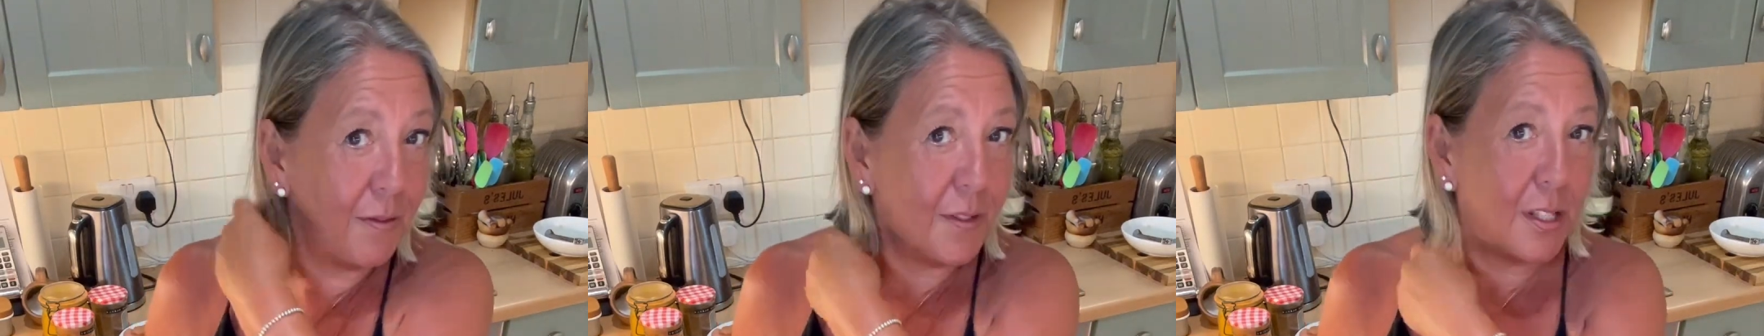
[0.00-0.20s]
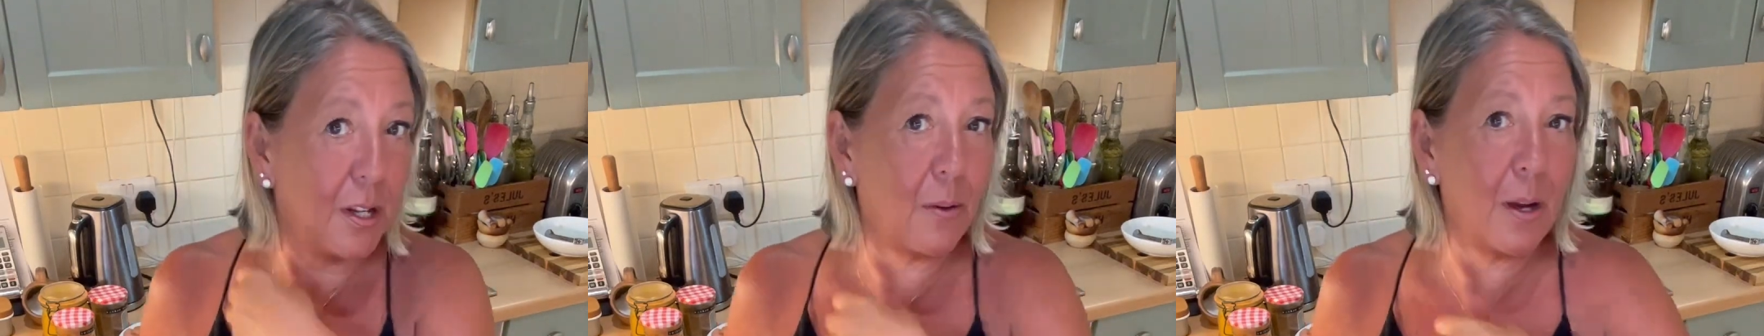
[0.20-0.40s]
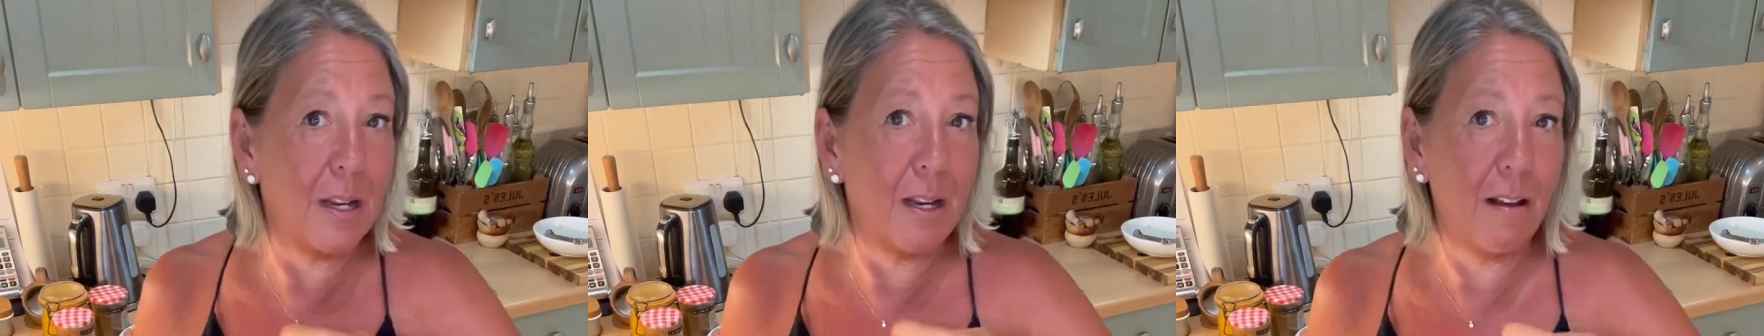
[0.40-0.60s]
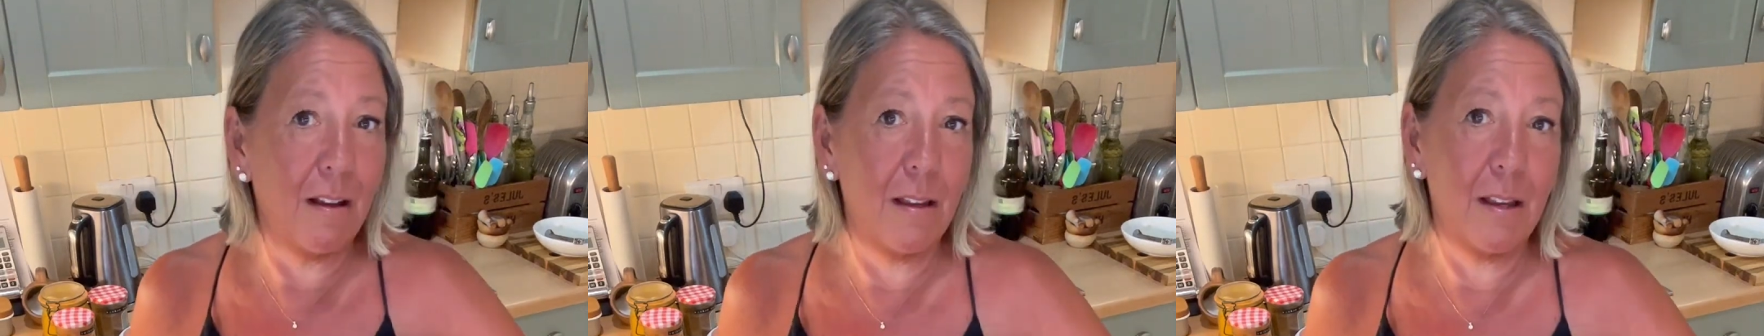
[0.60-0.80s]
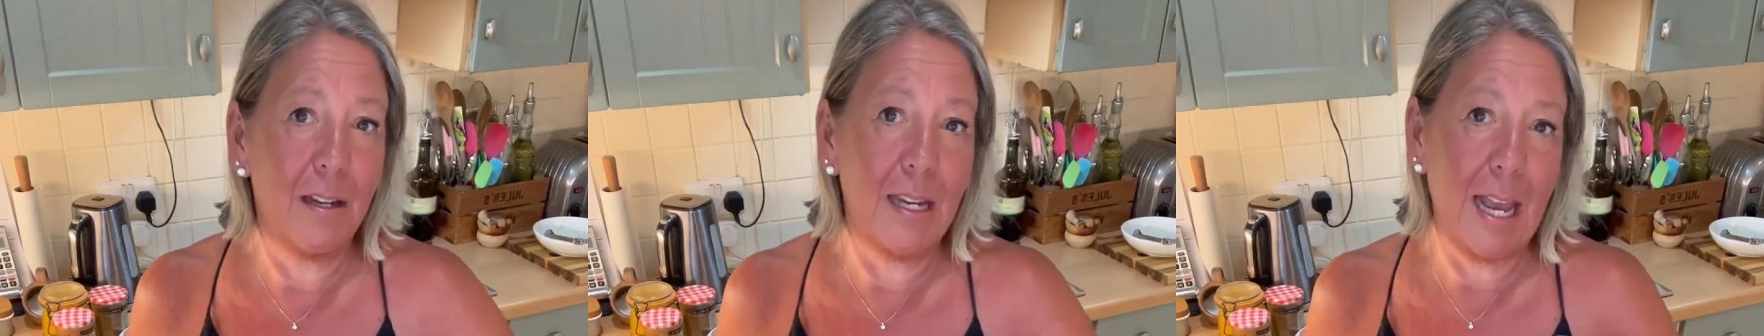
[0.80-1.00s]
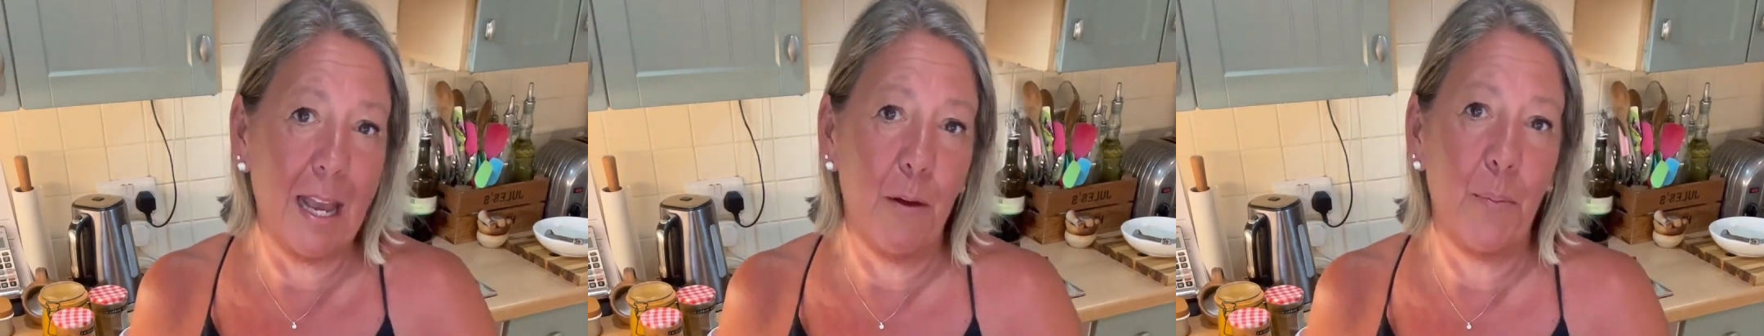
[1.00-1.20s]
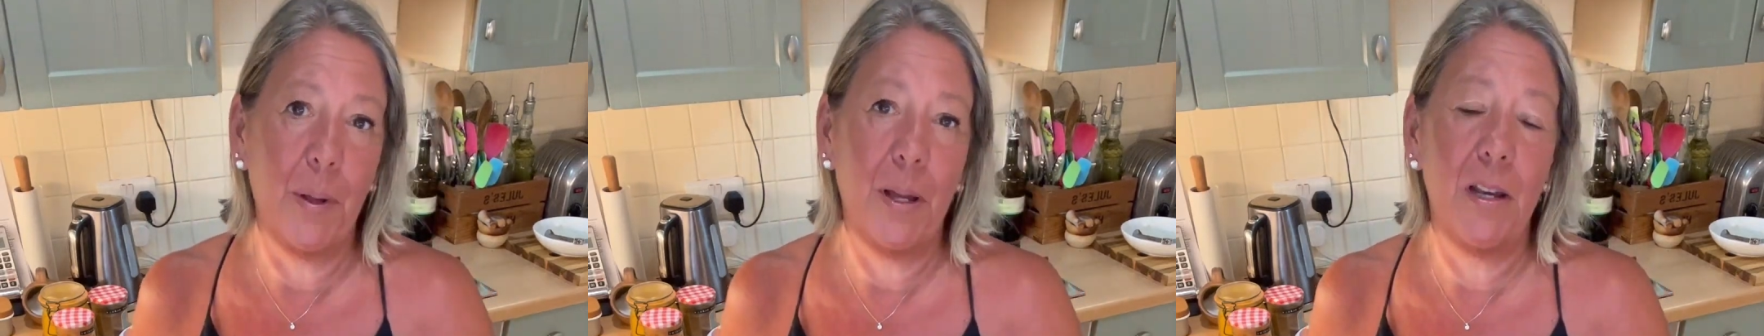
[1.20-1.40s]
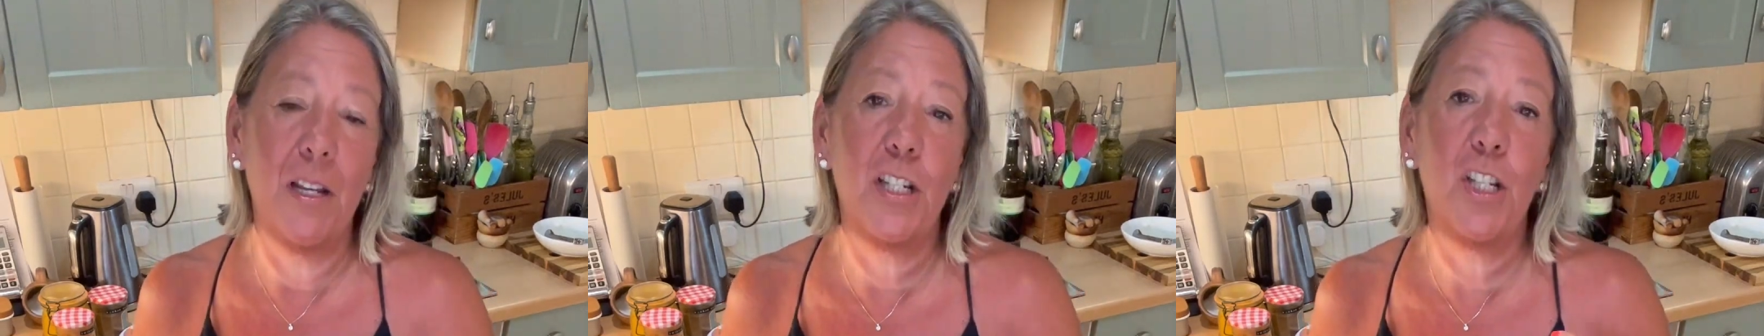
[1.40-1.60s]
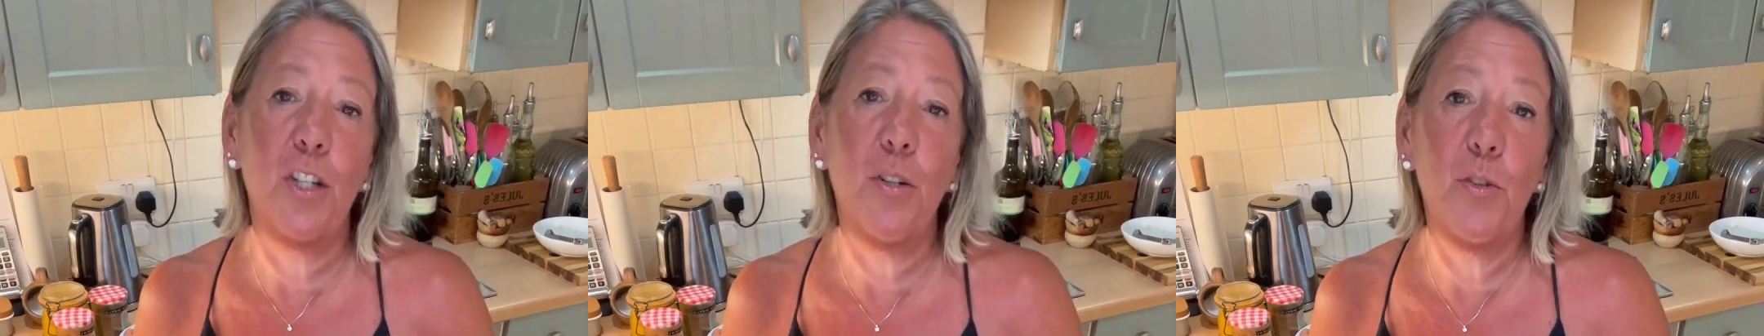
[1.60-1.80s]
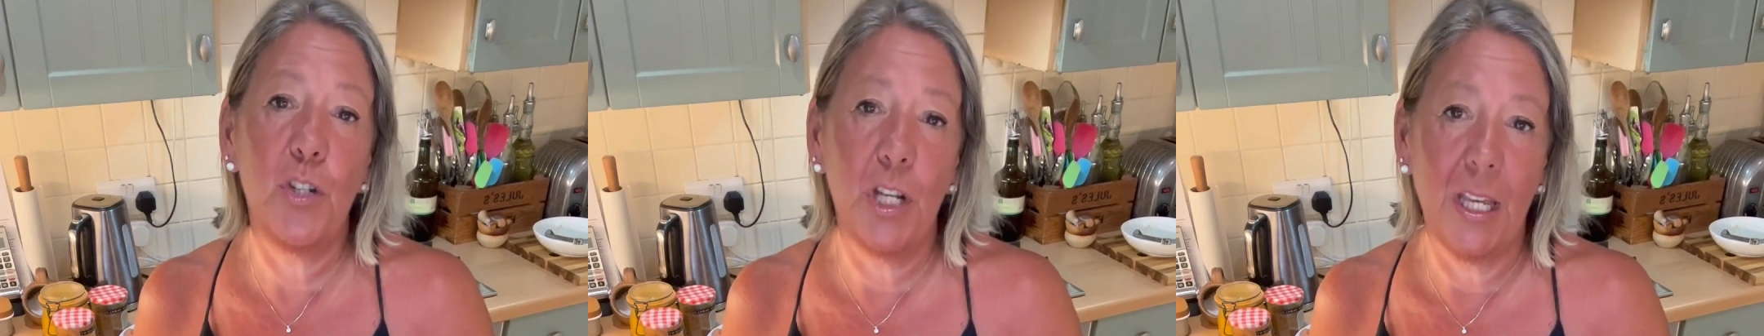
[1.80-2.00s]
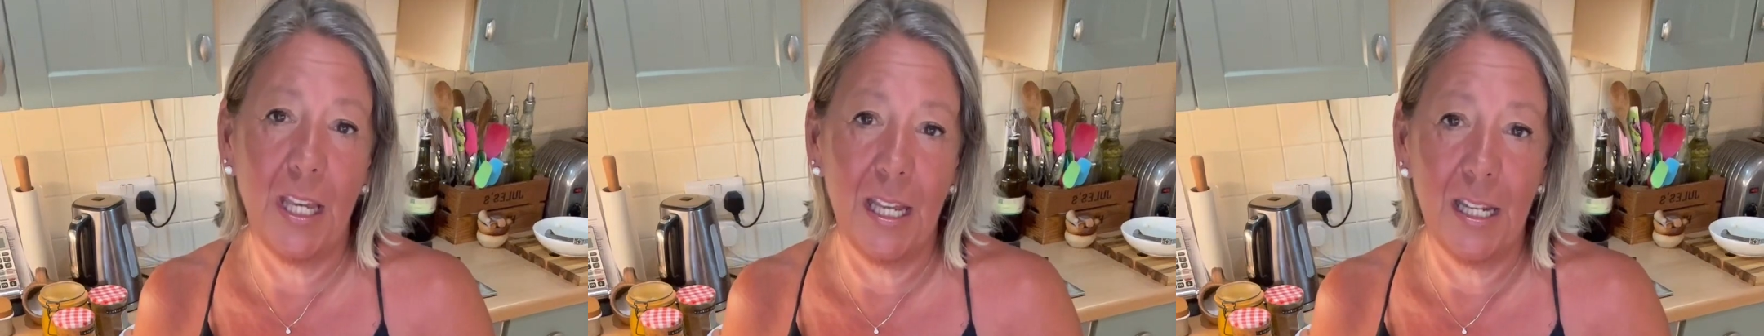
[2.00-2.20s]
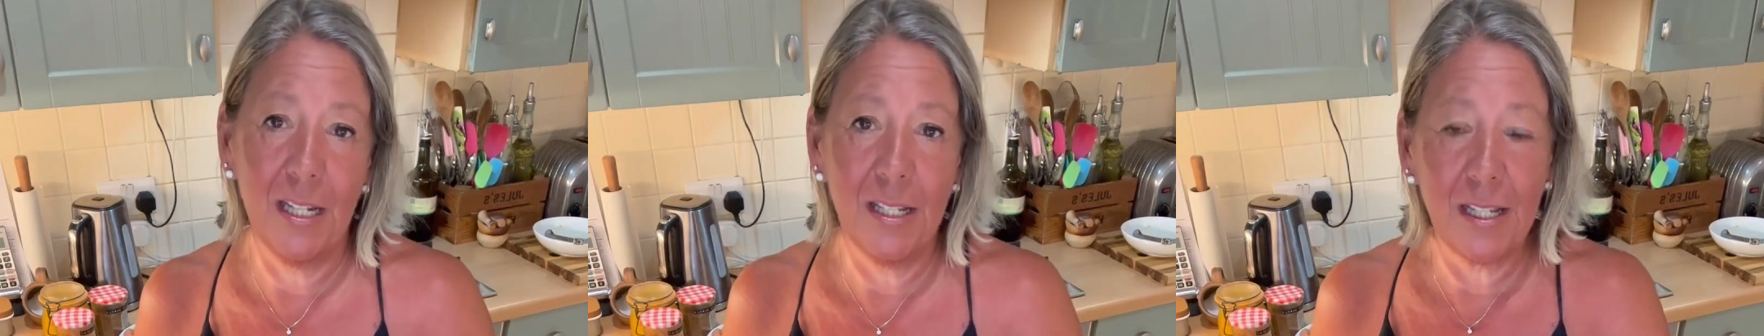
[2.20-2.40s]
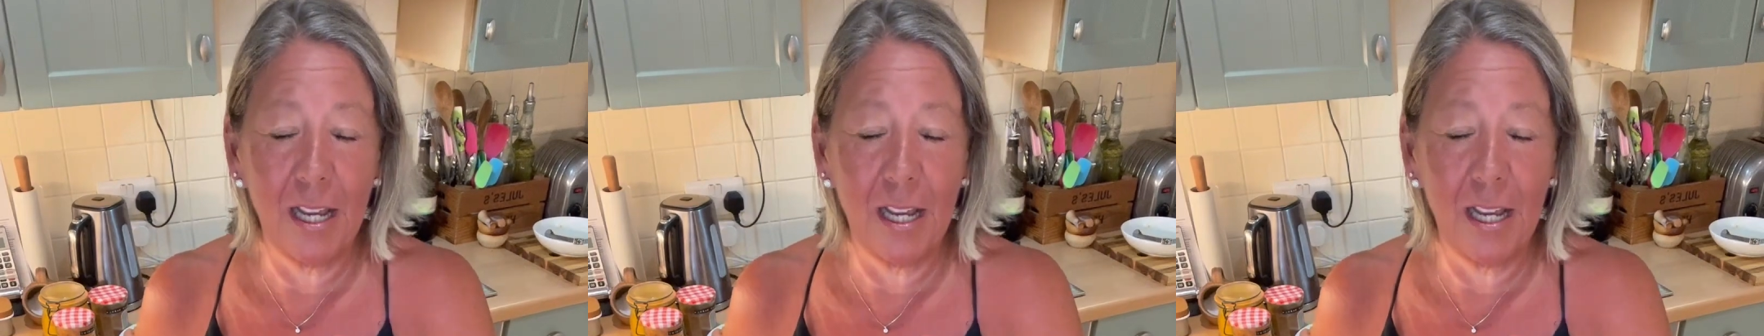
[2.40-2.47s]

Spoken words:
So I now buy 2 chickens.